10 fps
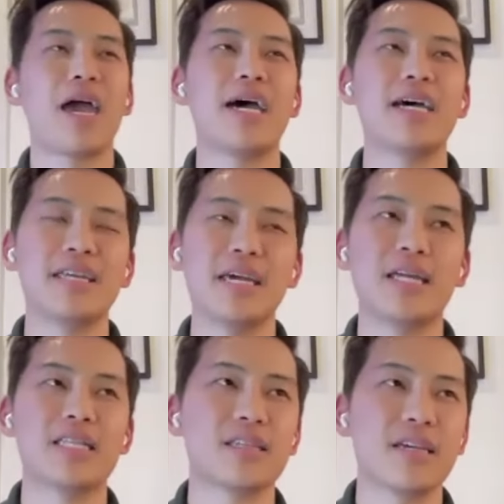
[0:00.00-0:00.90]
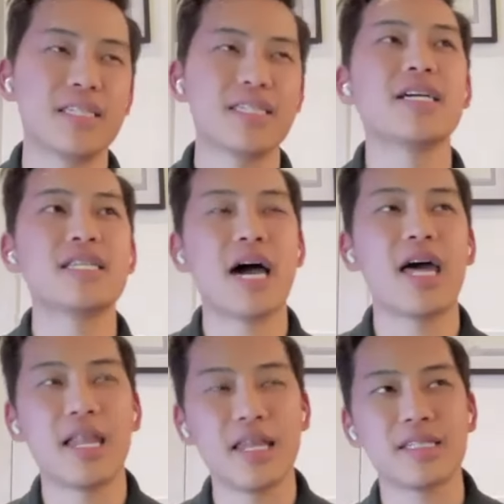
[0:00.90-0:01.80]
And it's nice.
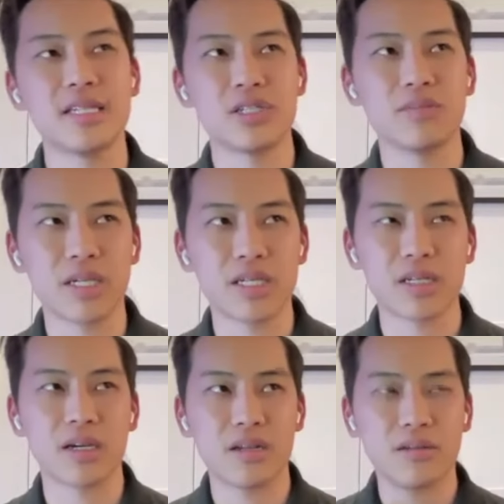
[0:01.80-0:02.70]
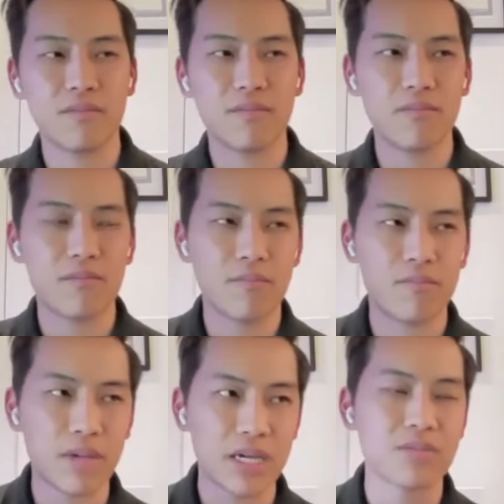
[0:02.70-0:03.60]
I like teaching because it kind of
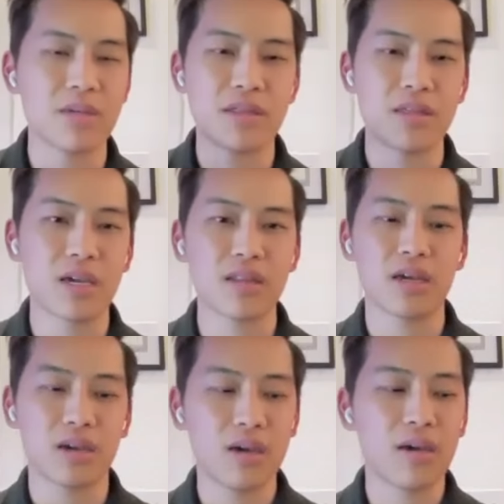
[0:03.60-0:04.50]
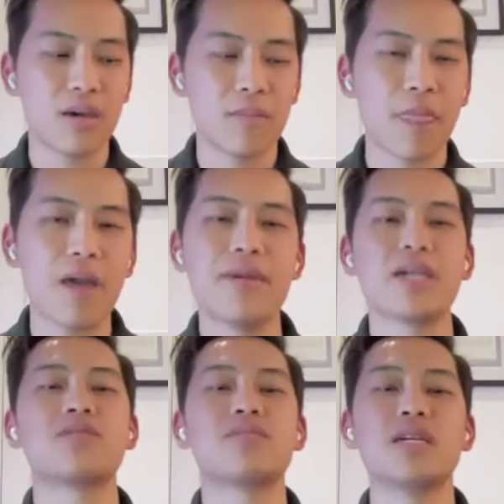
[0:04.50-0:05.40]
makes me think, like, it
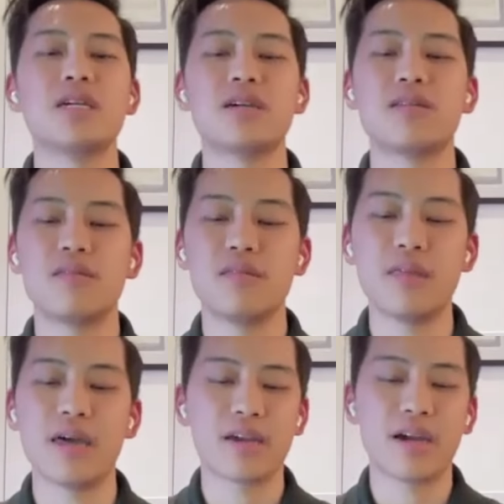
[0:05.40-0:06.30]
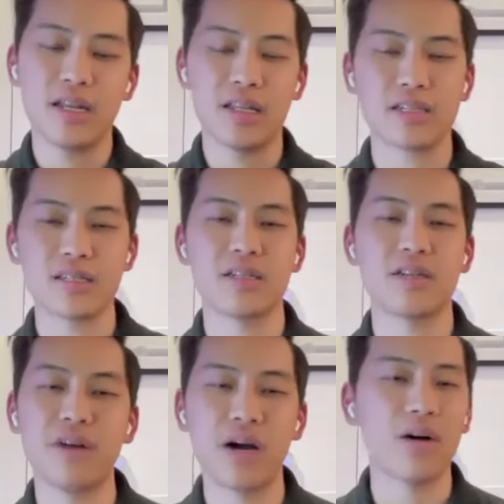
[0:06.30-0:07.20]
makes me then kind of like
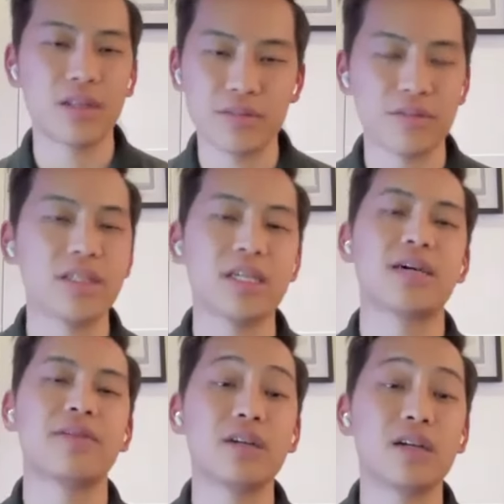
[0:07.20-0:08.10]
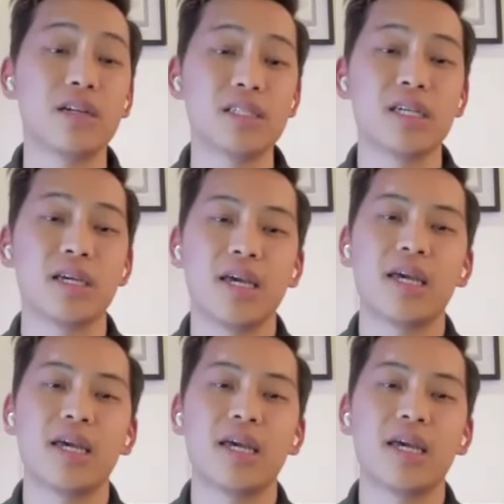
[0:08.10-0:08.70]
solidify all the different things I've learned,